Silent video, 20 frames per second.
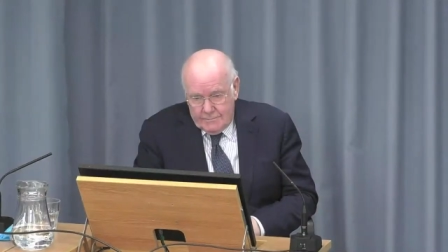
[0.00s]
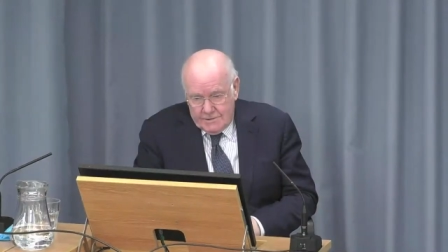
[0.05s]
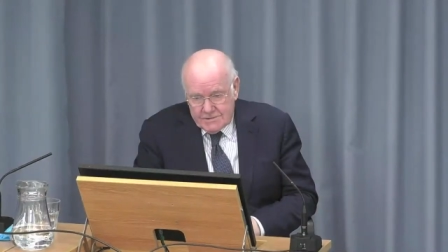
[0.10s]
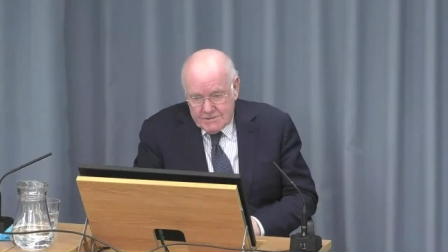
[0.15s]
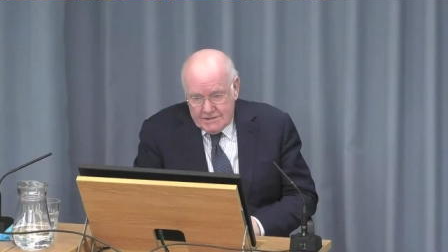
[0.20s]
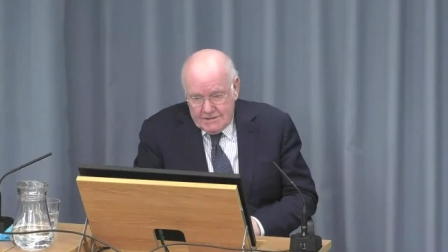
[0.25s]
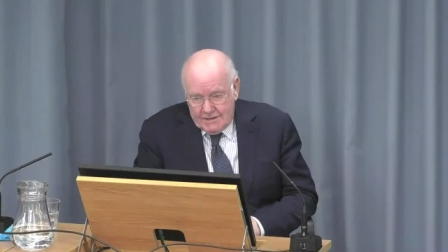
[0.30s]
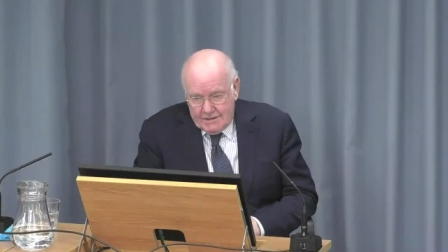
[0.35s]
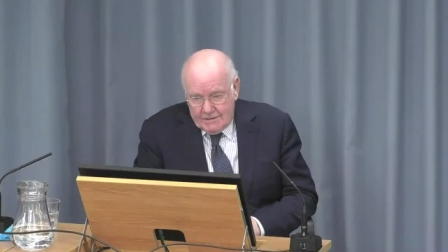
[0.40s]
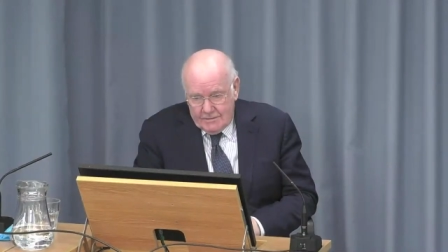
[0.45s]

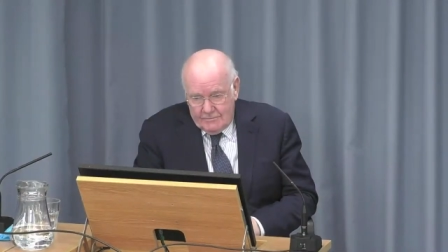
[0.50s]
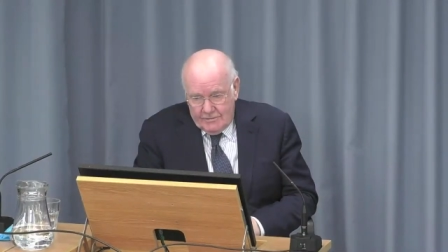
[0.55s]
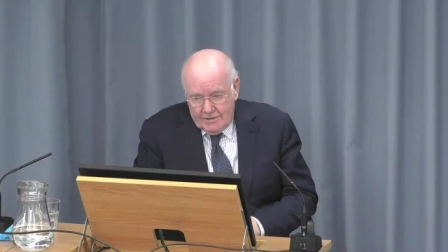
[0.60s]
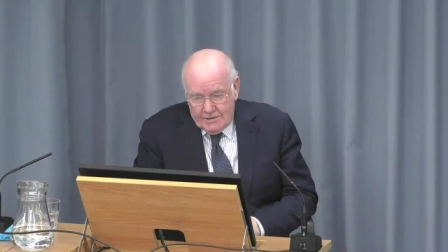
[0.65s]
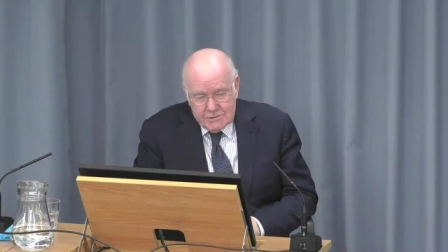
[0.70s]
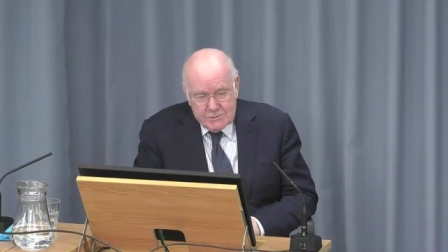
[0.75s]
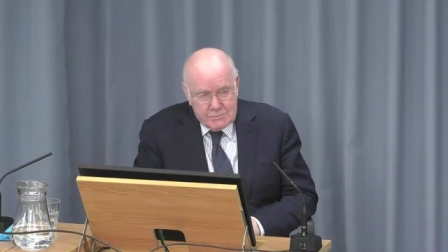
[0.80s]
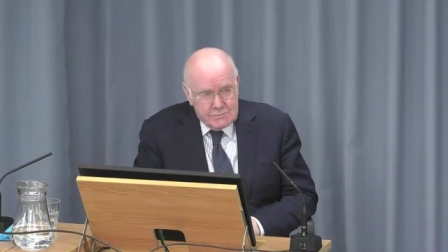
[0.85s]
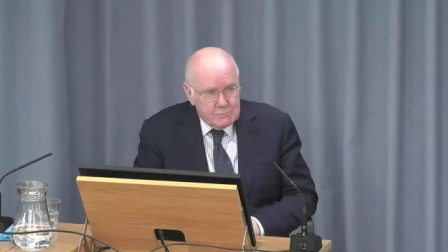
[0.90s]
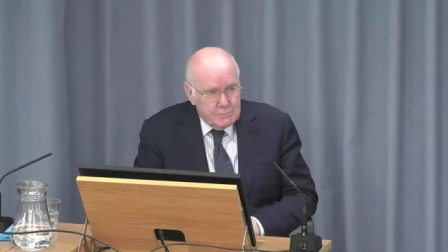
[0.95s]
this legal
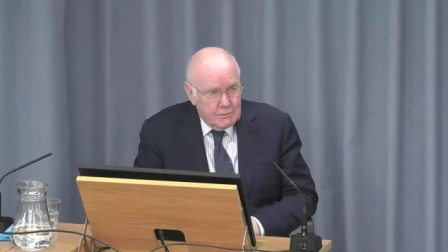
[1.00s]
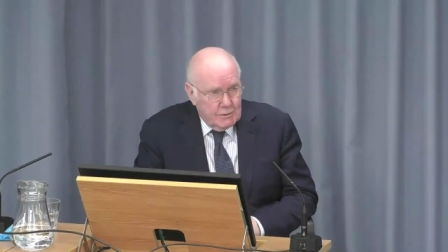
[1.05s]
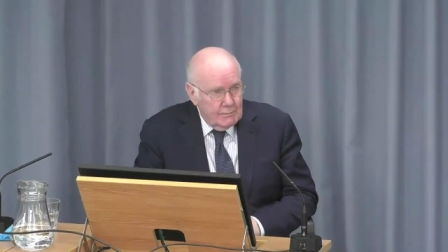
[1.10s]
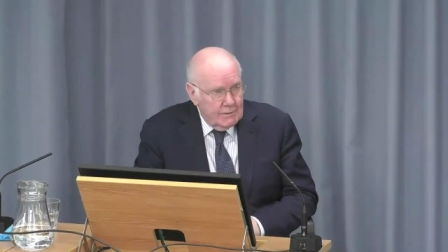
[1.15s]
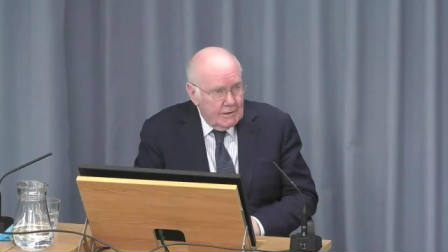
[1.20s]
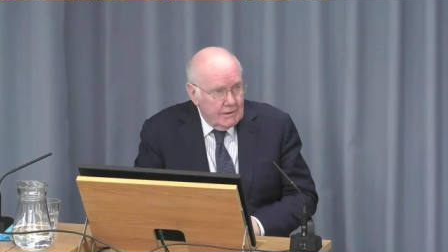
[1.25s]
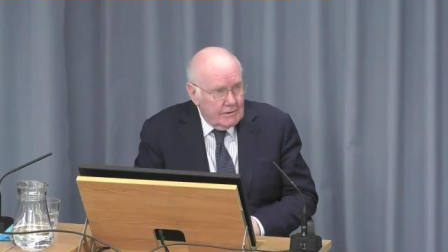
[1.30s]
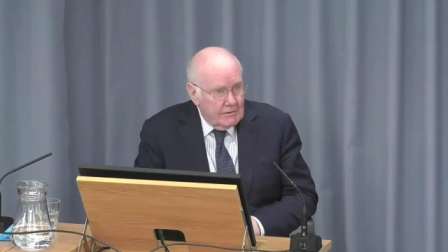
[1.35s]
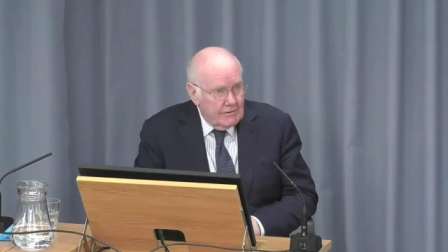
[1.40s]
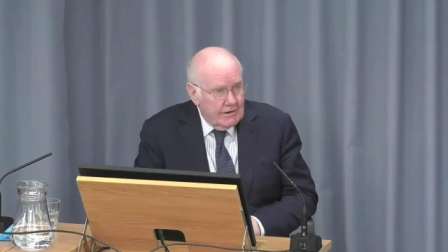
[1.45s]
advice was
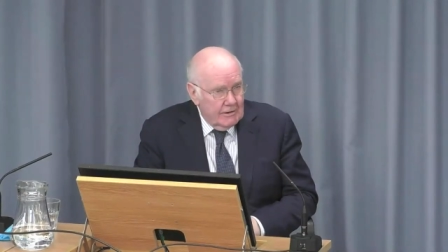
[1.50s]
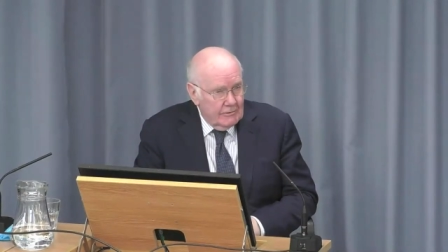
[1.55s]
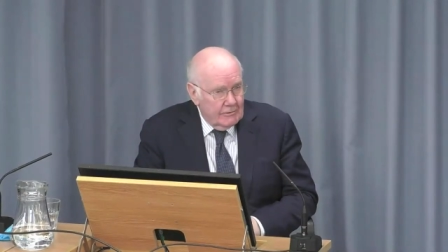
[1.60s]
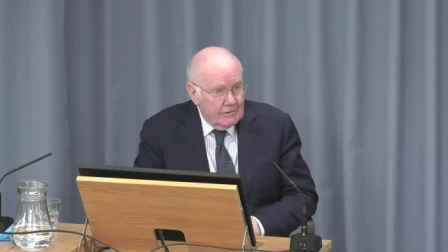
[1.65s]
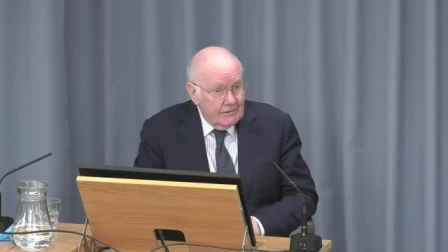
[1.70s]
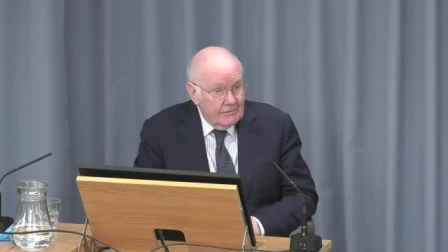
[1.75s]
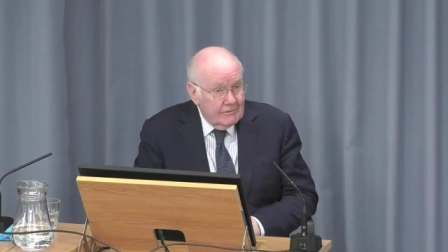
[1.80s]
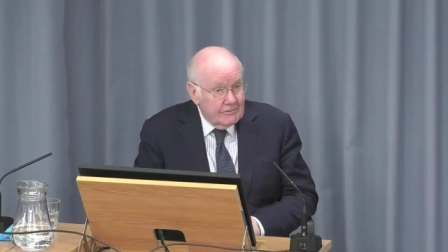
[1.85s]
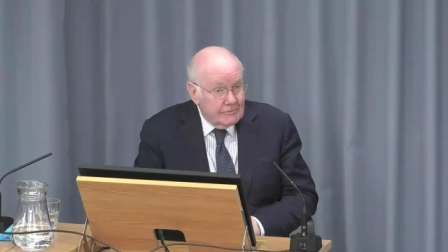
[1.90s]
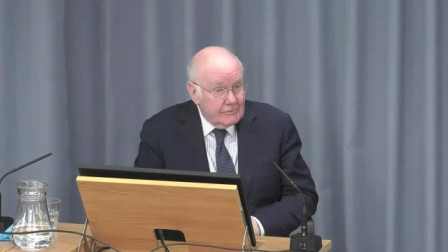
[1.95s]
probably a great
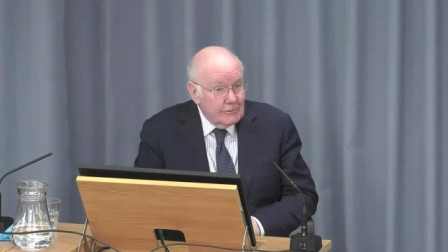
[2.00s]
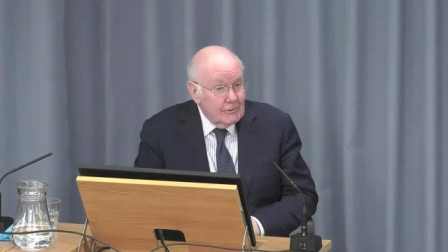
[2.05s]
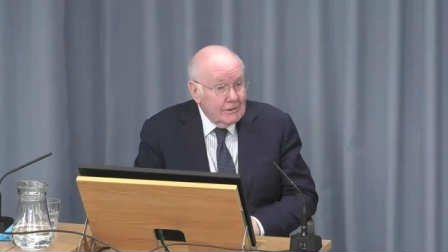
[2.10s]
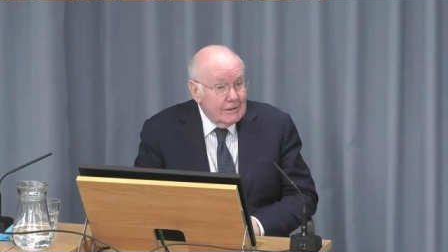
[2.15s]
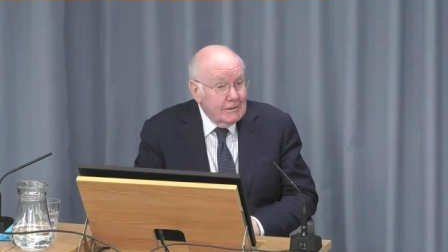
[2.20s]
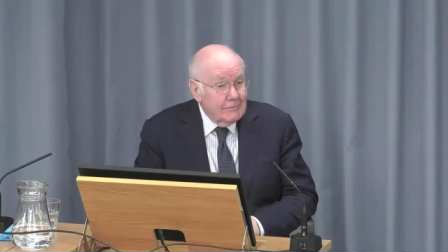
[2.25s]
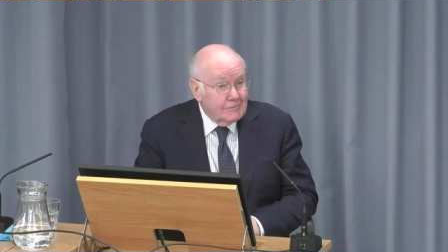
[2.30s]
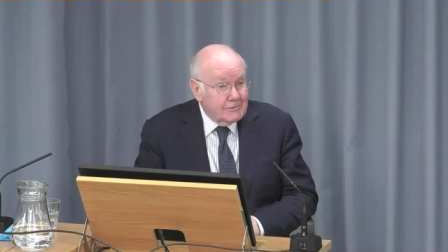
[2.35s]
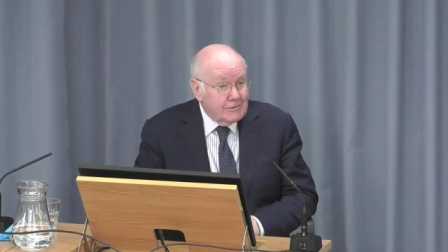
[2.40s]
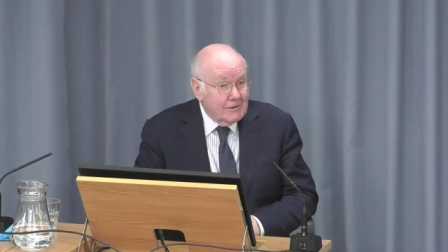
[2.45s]

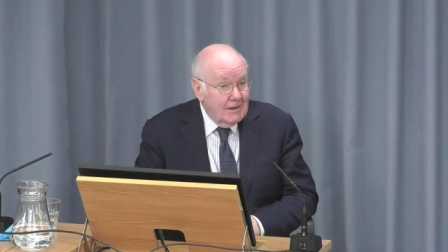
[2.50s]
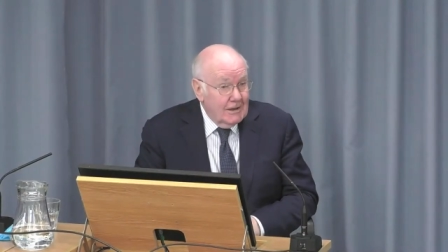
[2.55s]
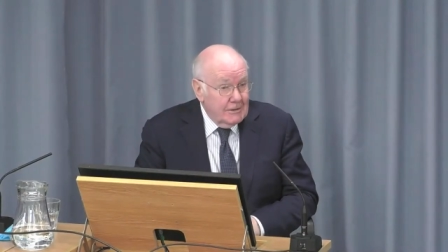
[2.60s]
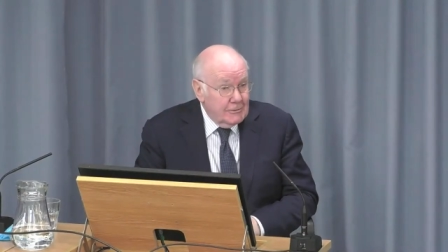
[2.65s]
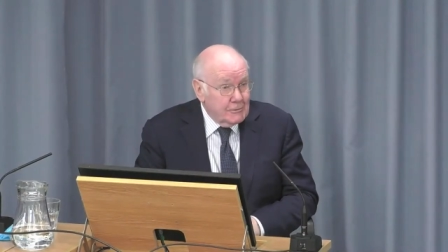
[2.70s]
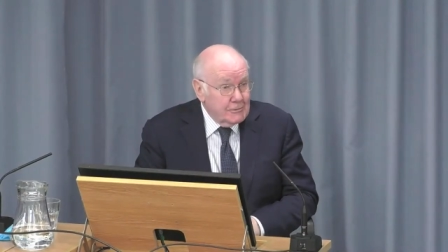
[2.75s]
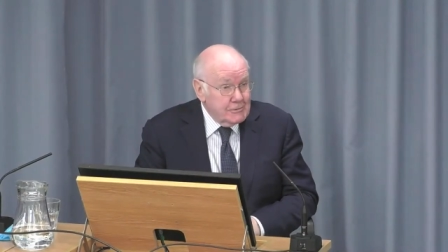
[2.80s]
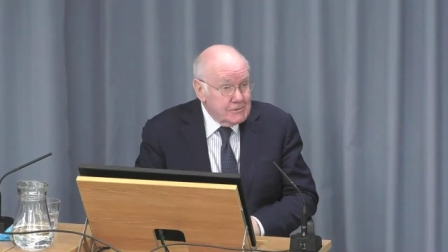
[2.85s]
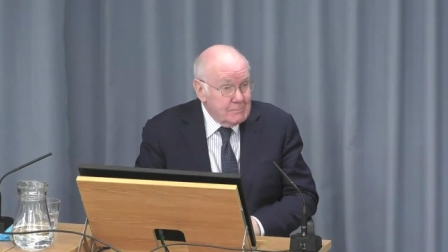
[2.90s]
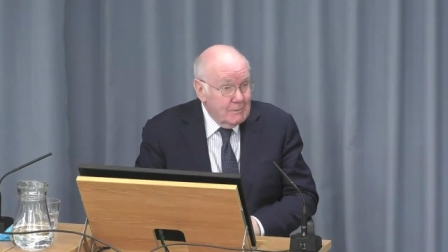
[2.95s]
relief to
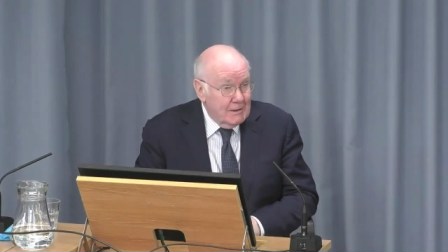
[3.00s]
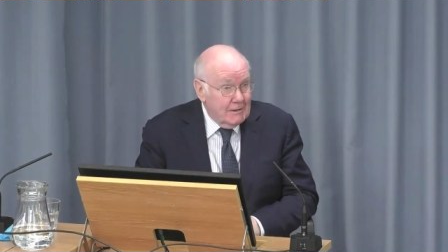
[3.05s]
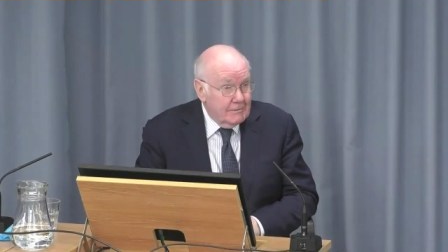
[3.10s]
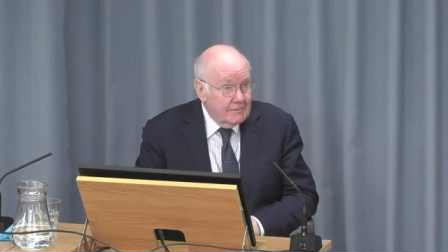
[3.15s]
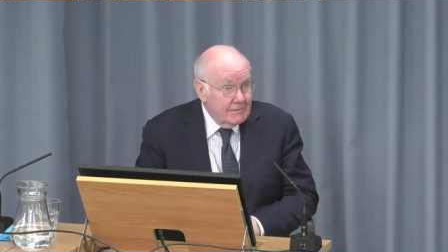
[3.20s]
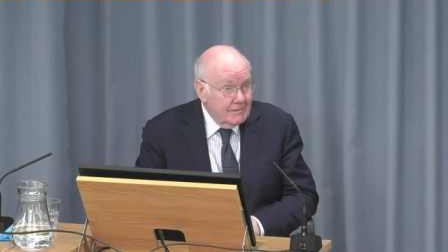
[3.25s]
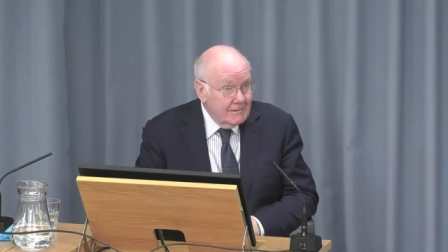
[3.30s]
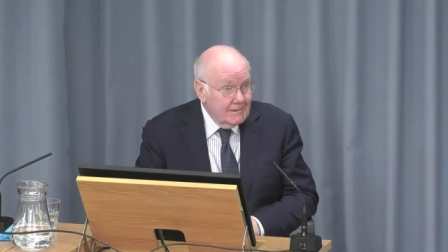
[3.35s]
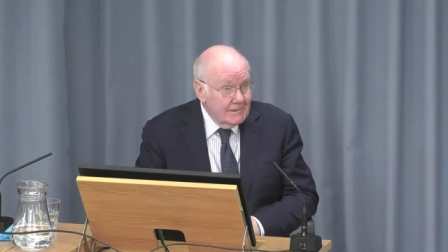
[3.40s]
Andrew Smith,